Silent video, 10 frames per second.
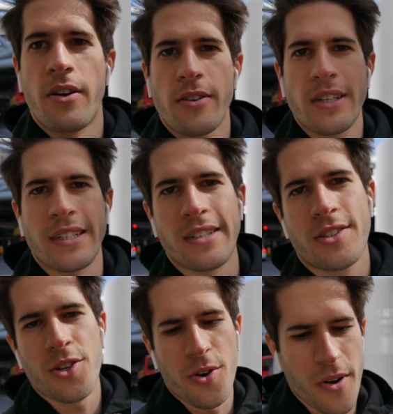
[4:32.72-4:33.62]
Alright,
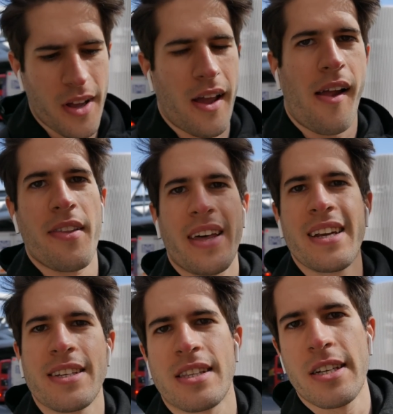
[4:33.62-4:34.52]
so
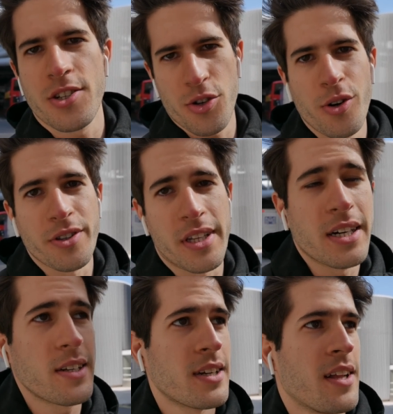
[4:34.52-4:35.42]
that is lunch all
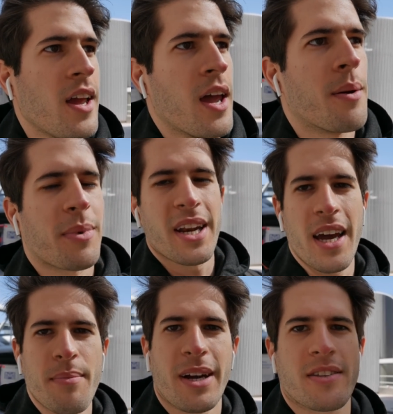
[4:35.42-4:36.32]
done. I'm gonna
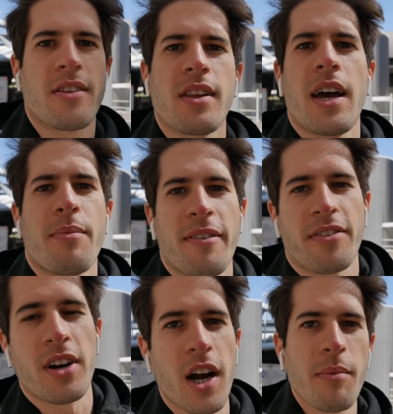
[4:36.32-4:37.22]
head back to the library
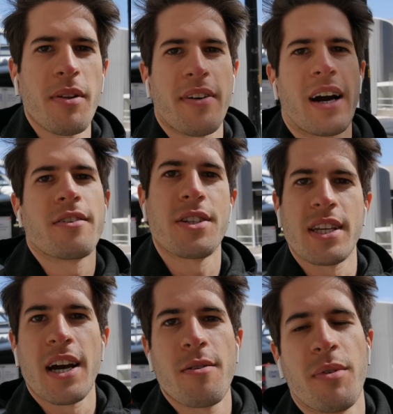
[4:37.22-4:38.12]
for a couple of hours
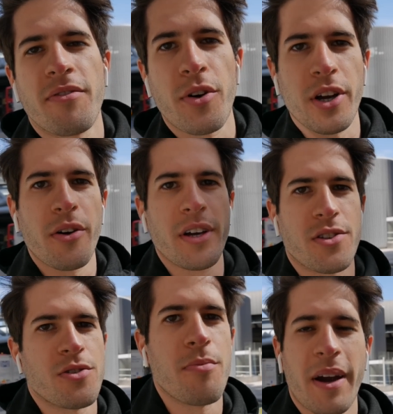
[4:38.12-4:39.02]
now before going
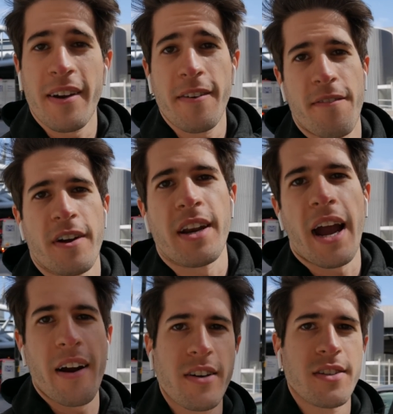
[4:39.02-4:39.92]
to my good friend
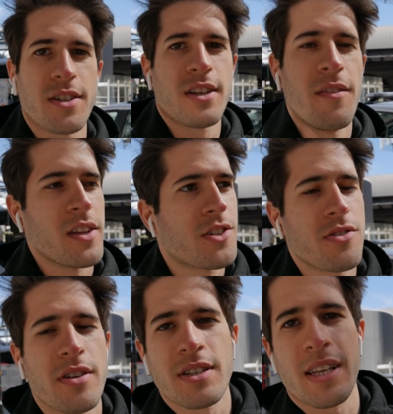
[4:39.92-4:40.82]
Arun's
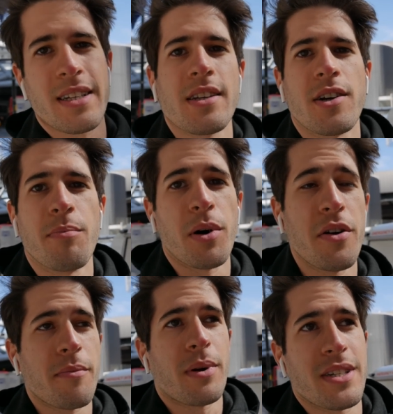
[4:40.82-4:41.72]
student selected
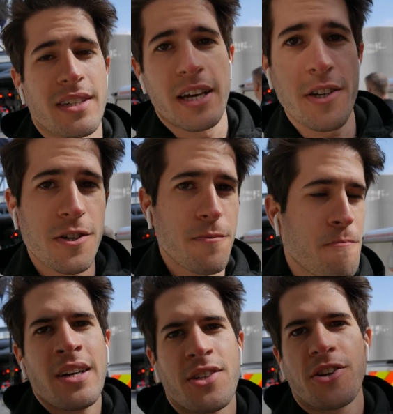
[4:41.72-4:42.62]
component presentation.
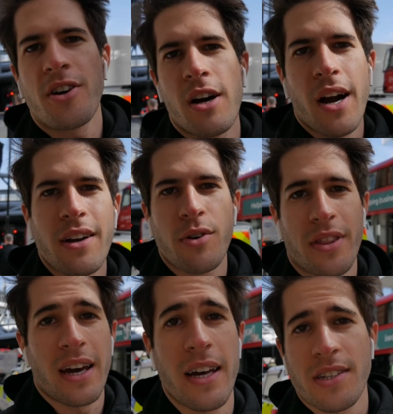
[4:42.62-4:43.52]
So you know how I
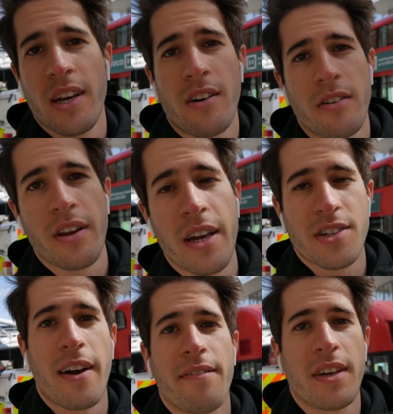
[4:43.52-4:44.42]
wrote that essay on
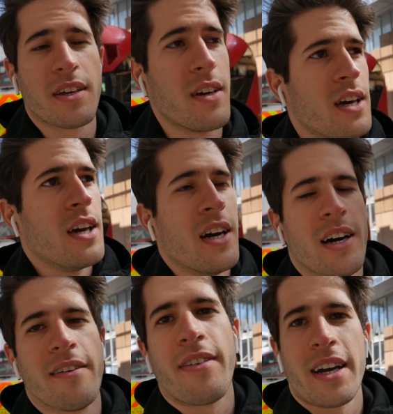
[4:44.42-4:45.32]
HIV
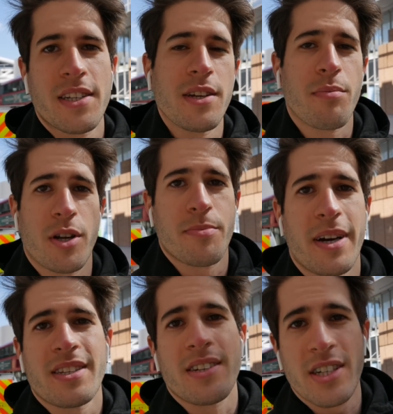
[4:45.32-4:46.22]
uh, vaccine
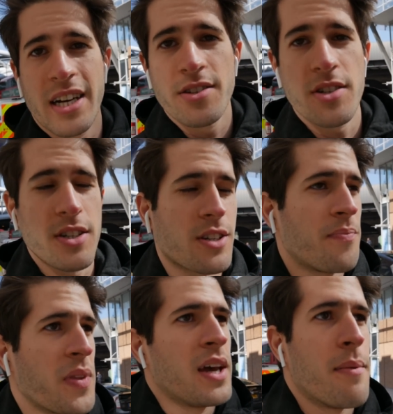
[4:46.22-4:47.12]
prospects and challenges?
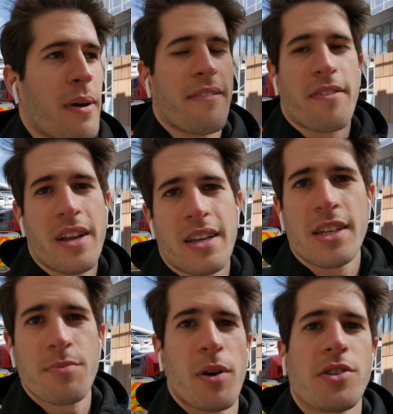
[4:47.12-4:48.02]
my friend,
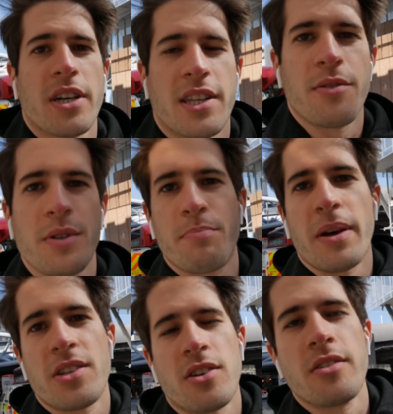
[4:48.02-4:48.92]
his project, it was
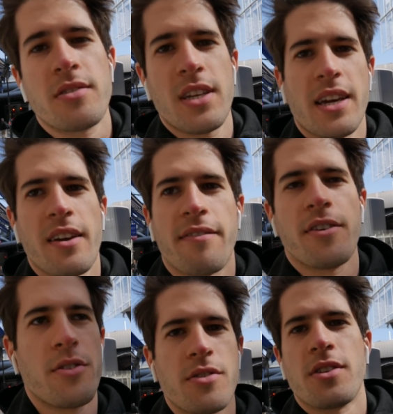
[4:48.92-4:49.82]
based on taking
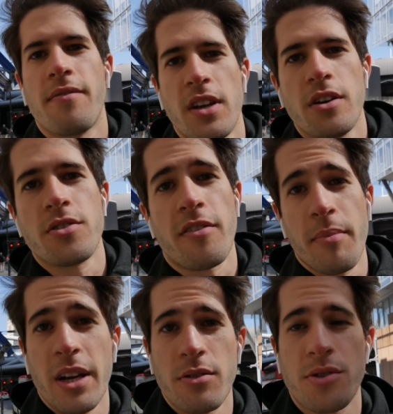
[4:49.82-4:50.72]
photos and videos of
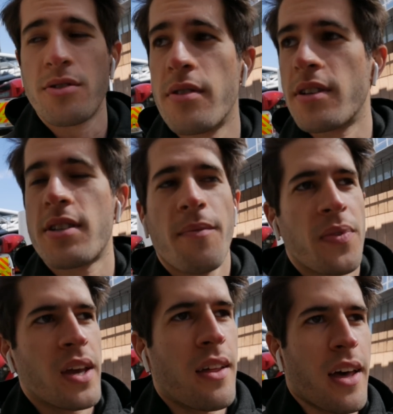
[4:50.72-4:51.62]
medical students
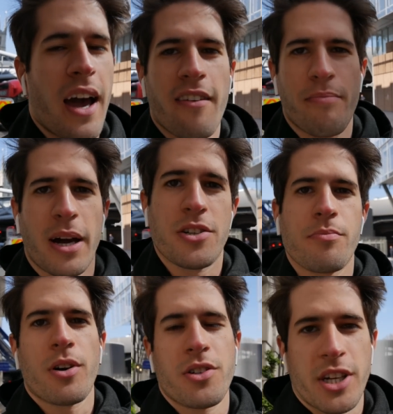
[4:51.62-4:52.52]
that have passion
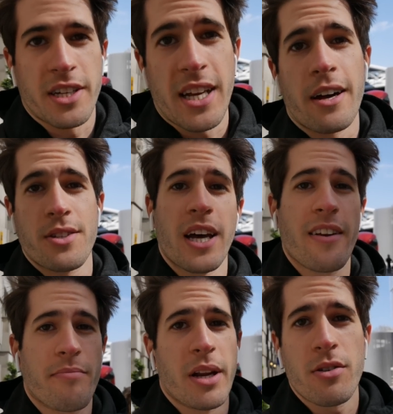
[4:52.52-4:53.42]
projects outside
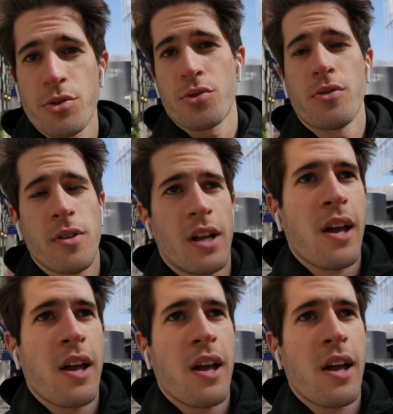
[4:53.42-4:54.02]
of medical school.